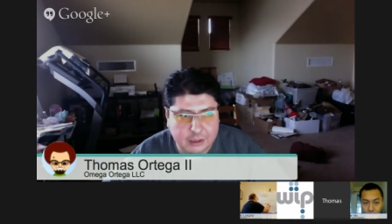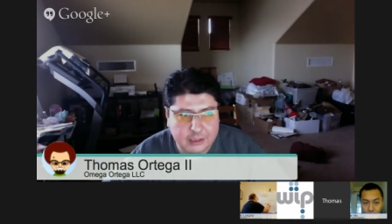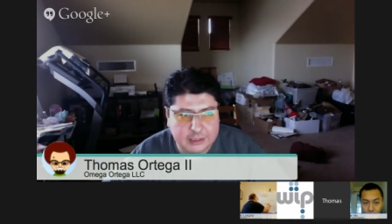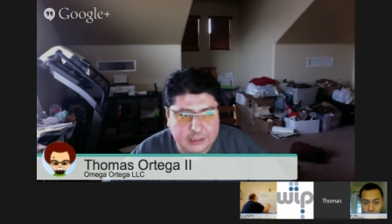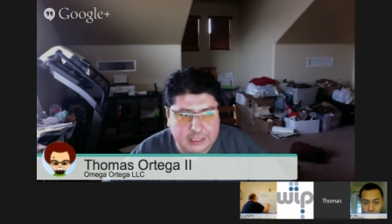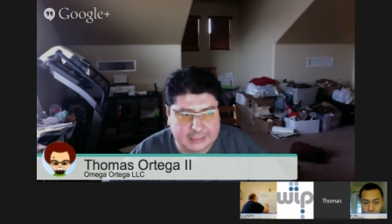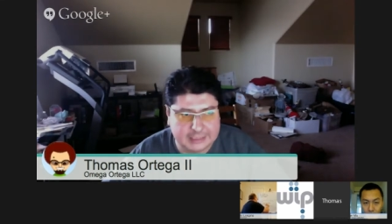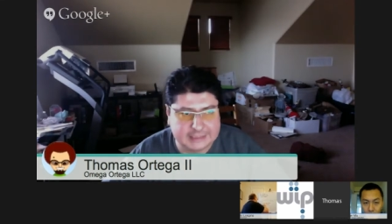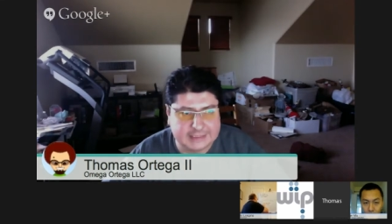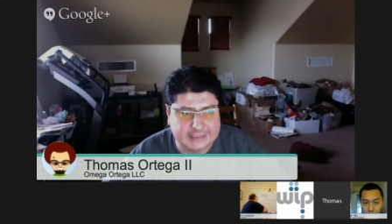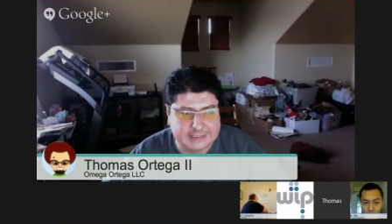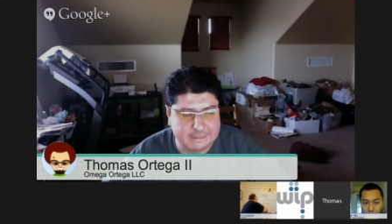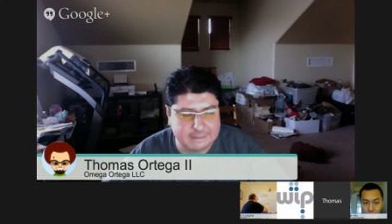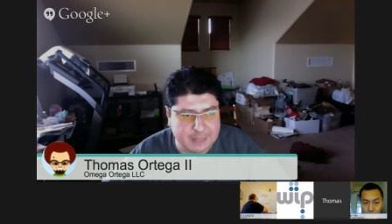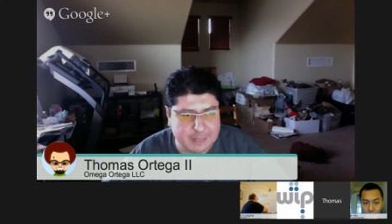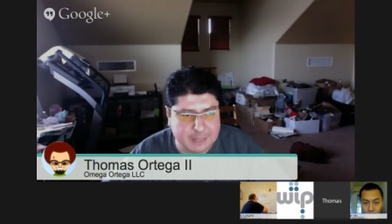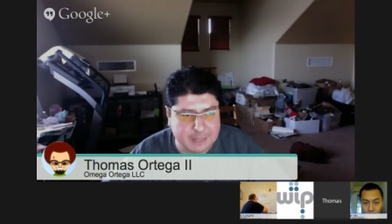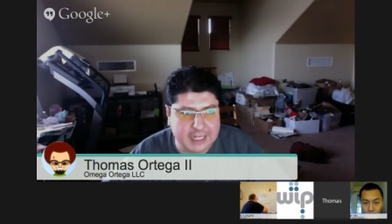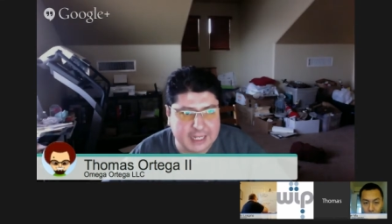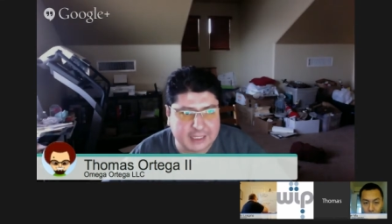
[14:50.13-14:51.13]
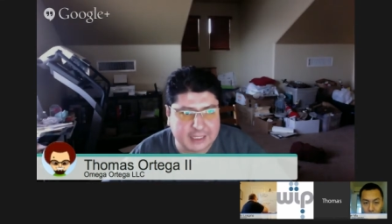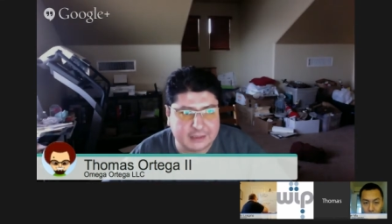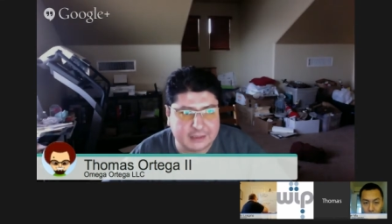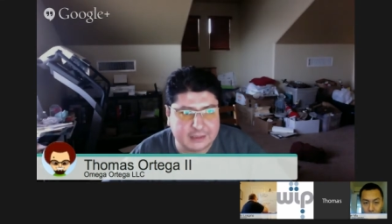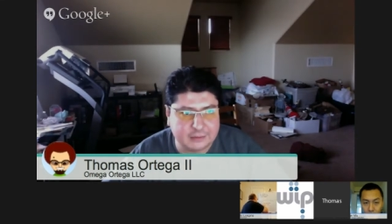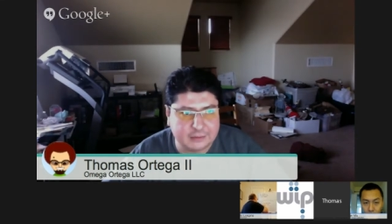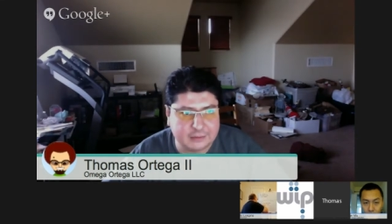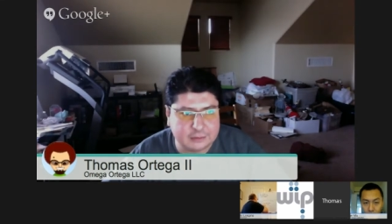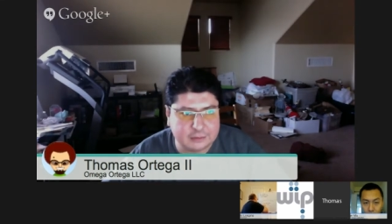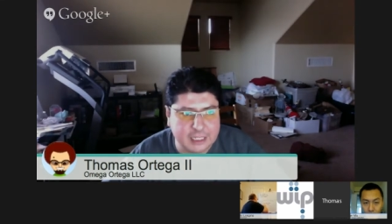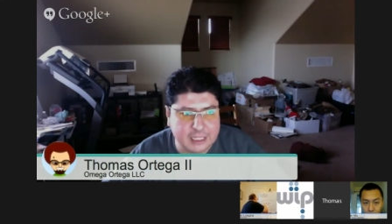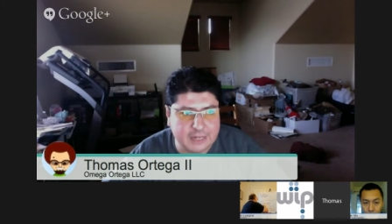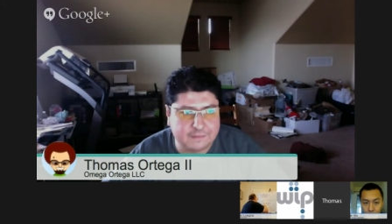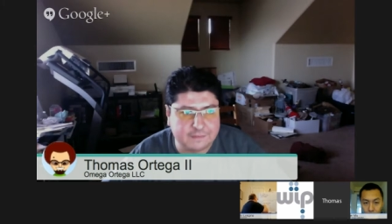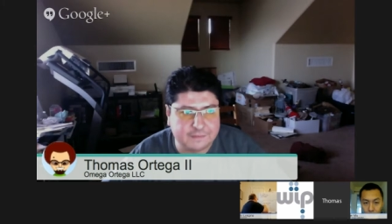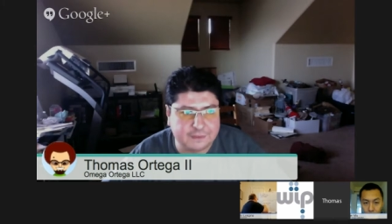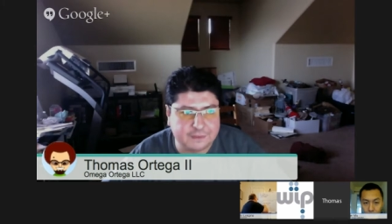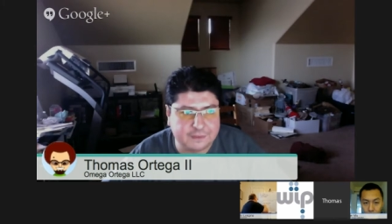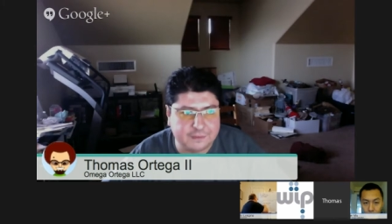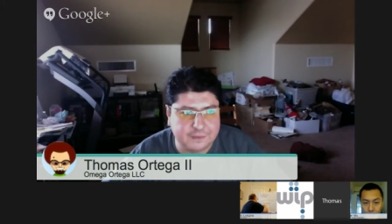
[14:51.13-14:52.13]
take a step back
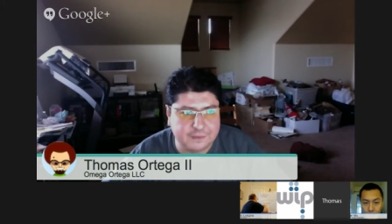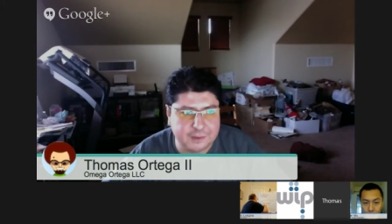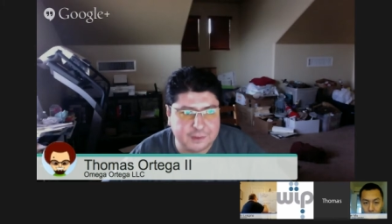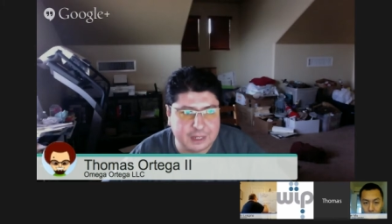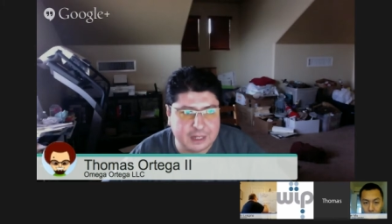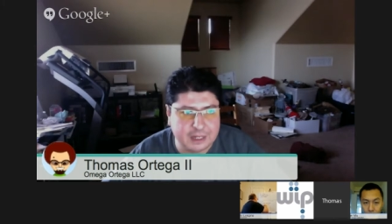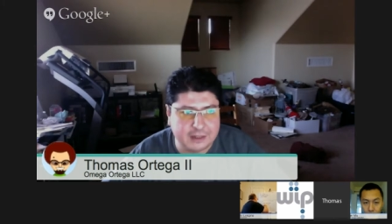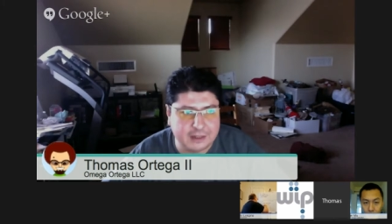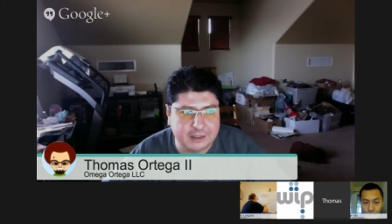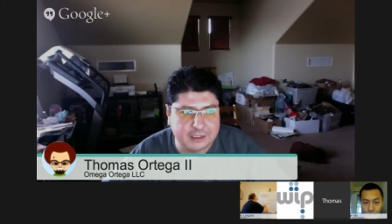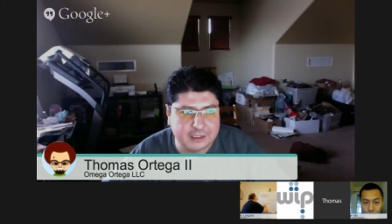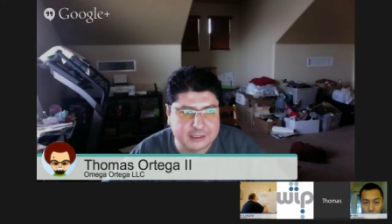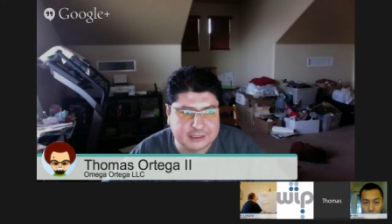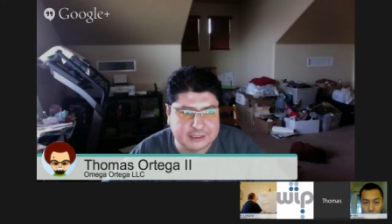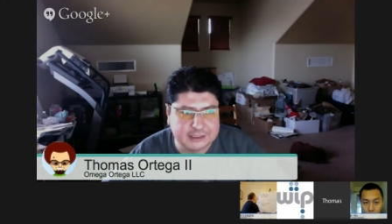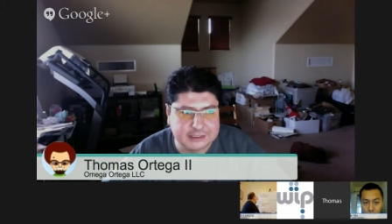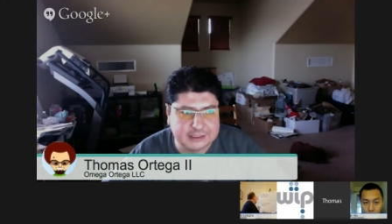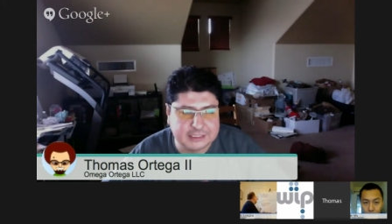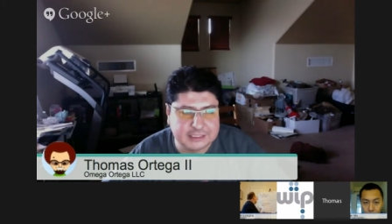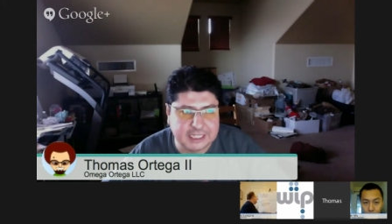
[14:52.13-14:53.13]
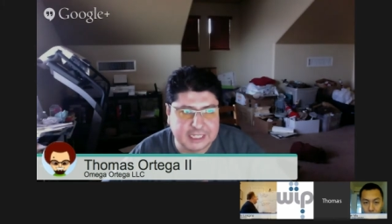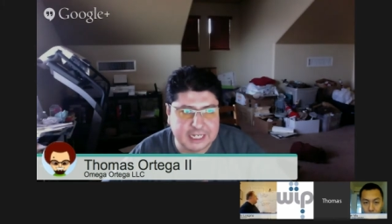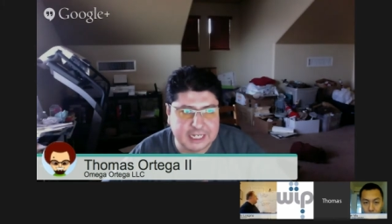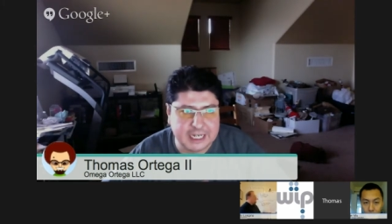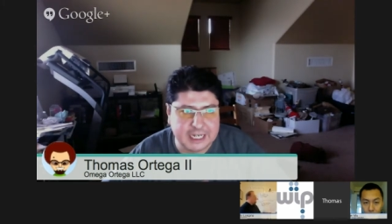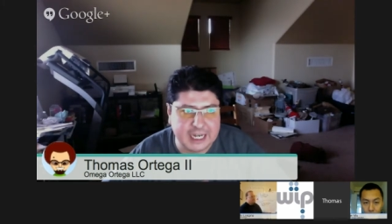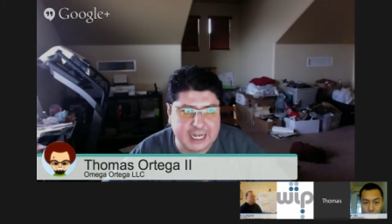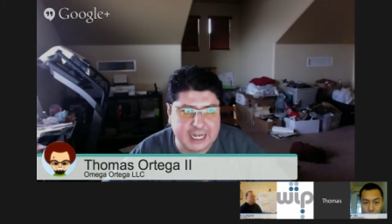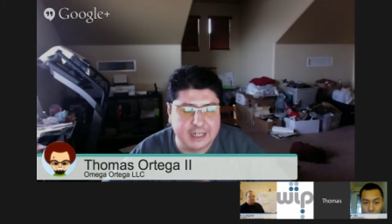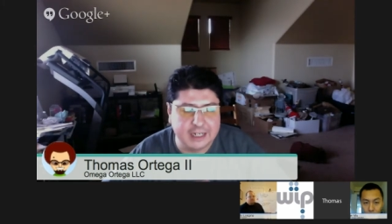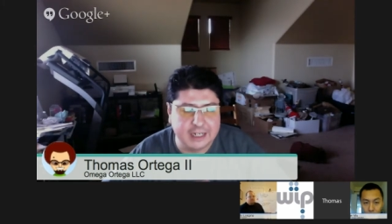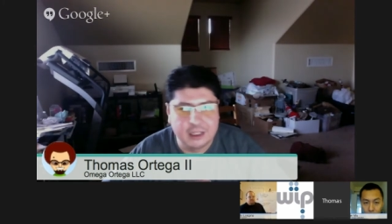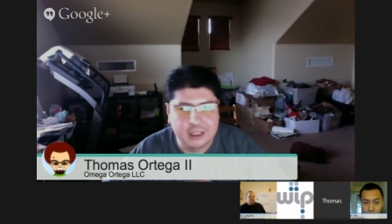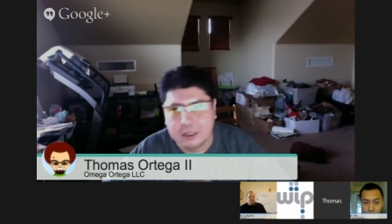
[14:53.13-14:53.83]
after a few hours and say, hey,